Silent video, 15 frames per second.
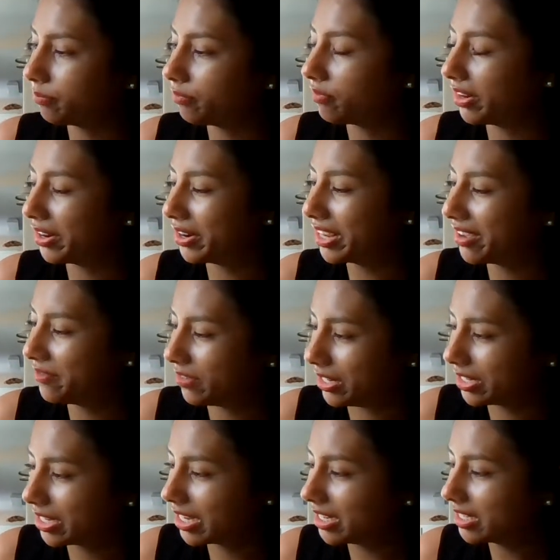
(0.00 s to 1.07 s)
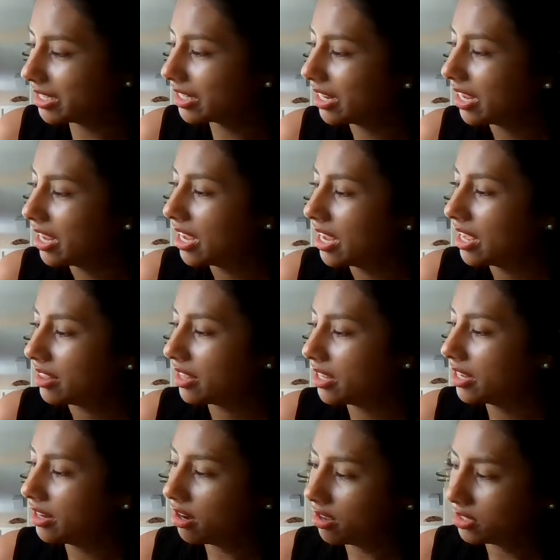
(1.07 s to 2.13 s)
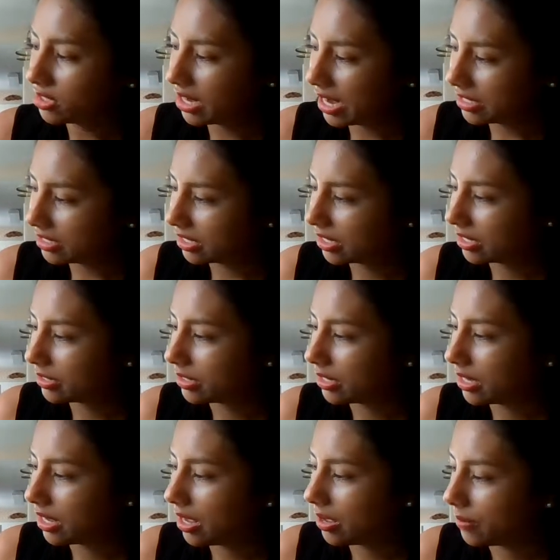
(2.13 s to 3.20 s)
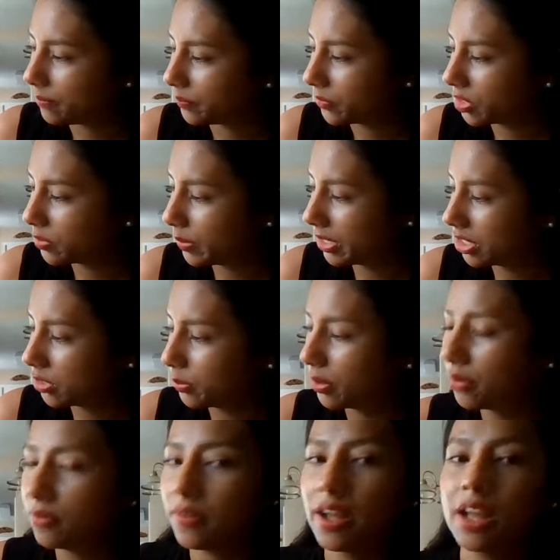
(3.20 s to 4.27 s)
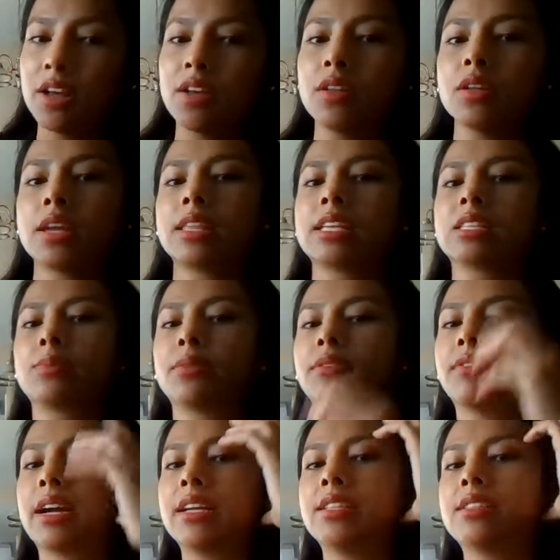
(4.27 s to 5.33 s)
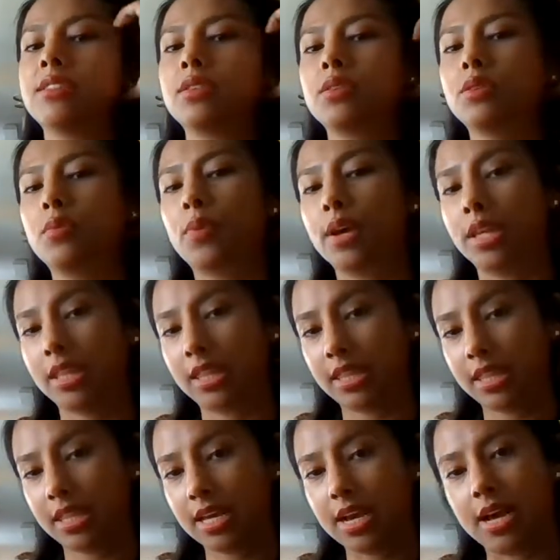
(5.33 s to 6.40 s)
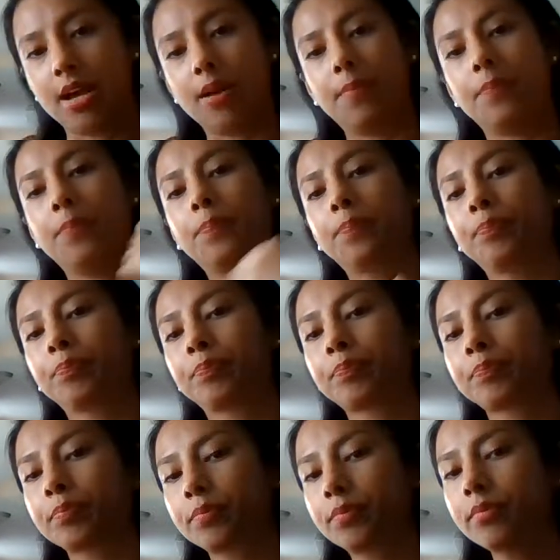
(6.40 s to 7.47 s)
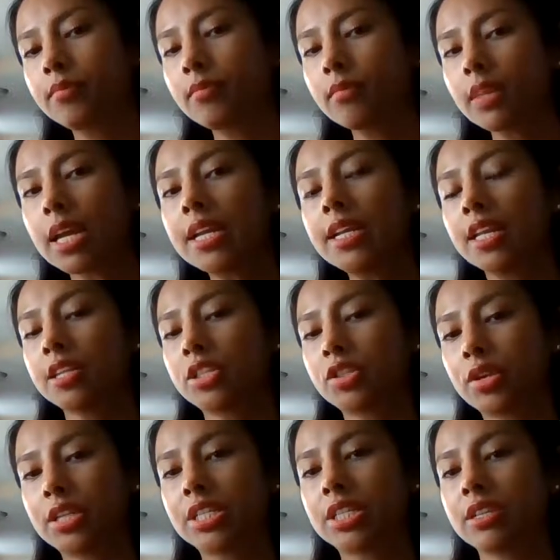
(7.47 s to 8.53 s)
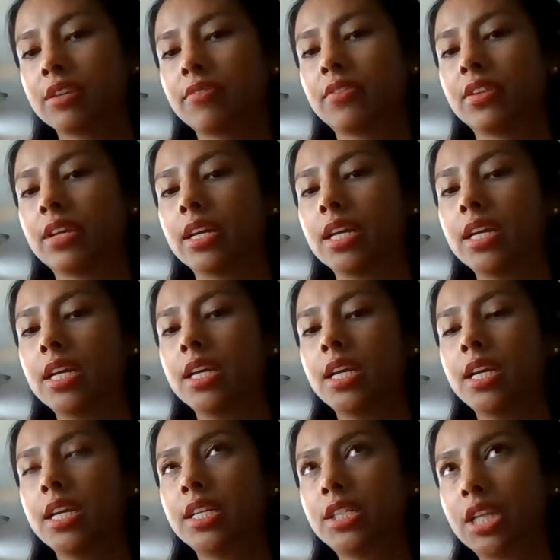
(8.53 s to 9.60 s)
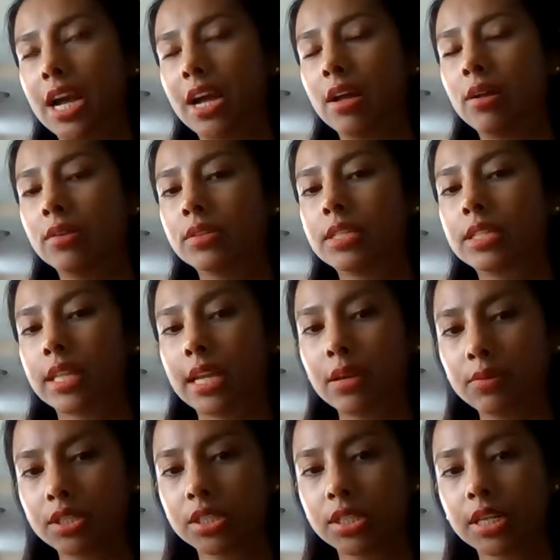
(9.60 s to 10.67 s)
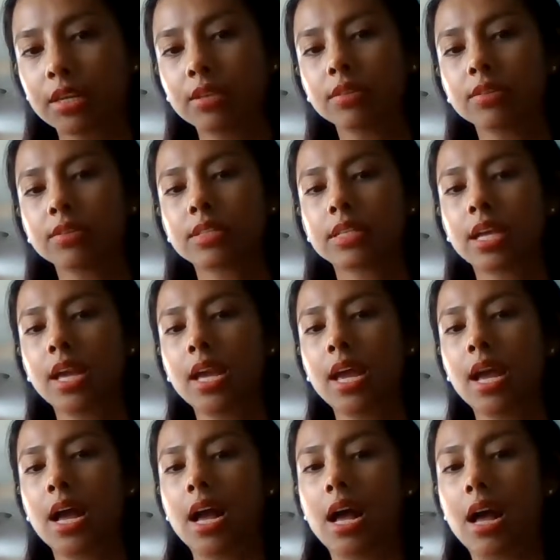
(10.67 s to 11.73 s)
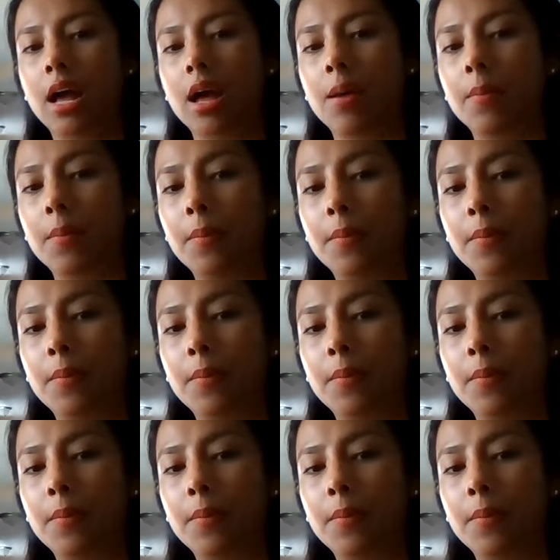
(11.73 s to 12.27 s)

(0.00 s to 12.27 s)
very convenient. Then it also has a Spanish profile, and this provides you with an illustration of the child's language skills, and